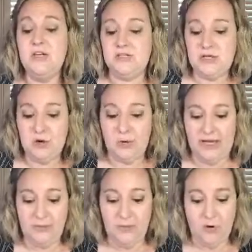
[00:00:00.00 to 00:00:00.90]
So
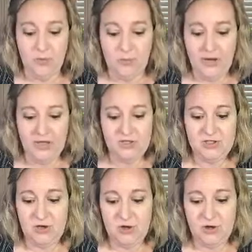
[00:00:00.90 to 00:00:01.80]
it won't punch
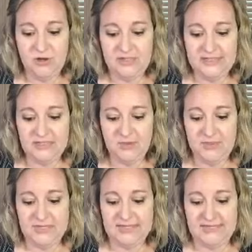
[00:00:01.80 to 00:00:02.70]
all these little
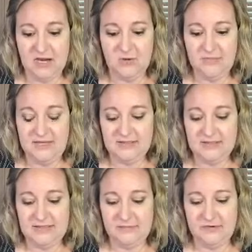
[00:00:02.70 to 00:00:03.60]
pieces out because
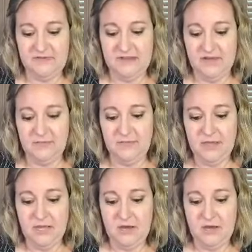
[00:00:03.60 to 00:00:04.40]
some of them